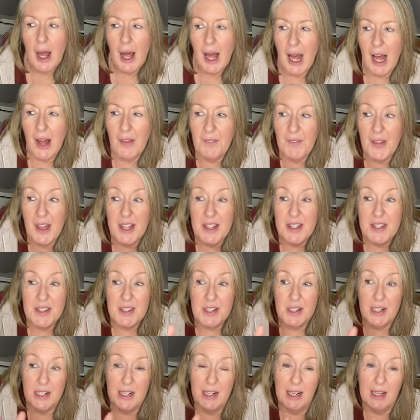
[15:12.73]
And then
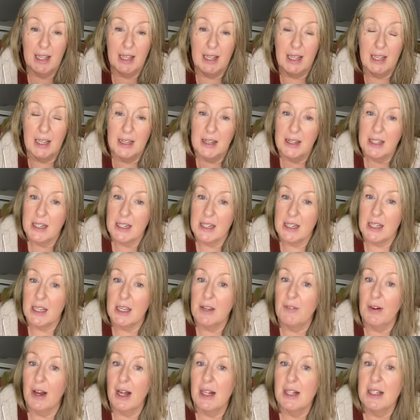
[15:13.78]
suddenly in the
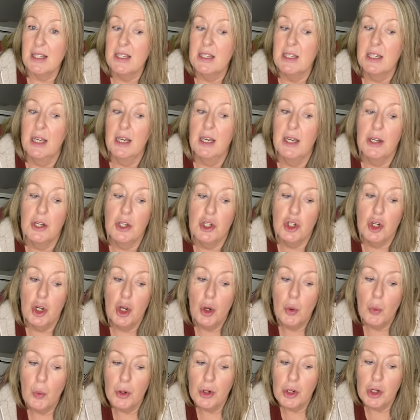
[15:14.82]
deval stage,
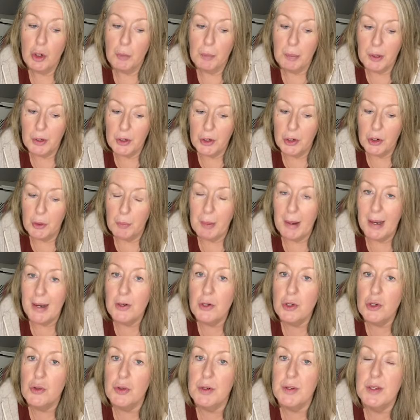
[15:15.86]
when you're putting your
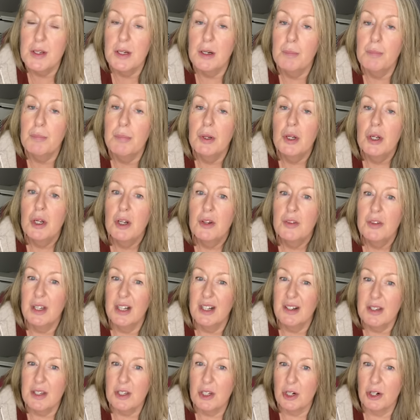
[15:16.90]
boundaries up, they'll
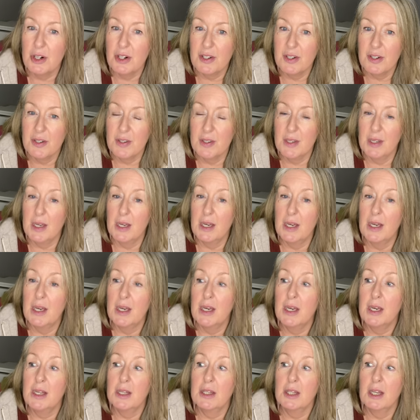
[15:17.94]
start to
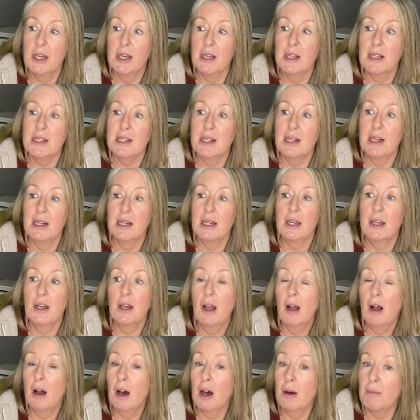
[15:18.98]
say things like,
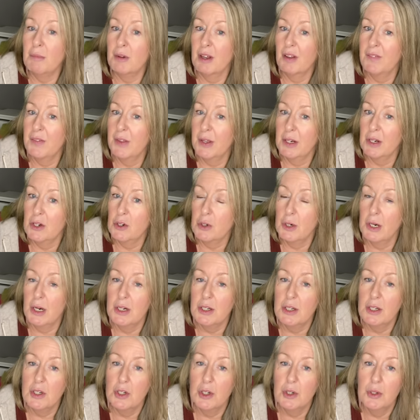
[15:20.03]
I'm not that
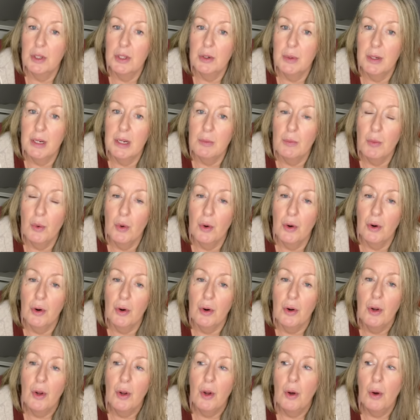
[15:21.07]
attracted to you anymore,
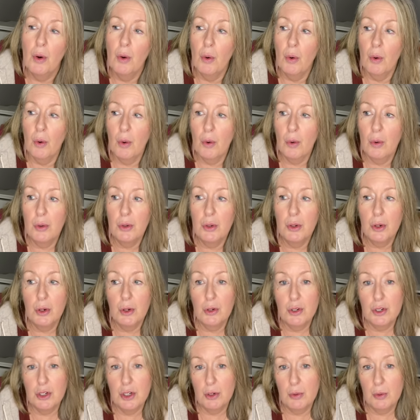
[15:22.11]
or you
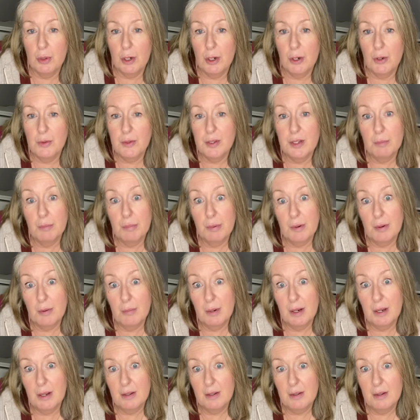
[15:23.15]
could do it losing a bit of
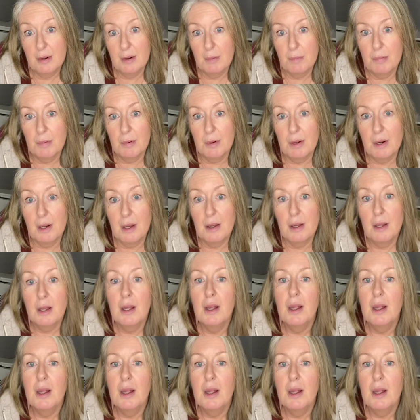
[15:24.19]
weight there, Paula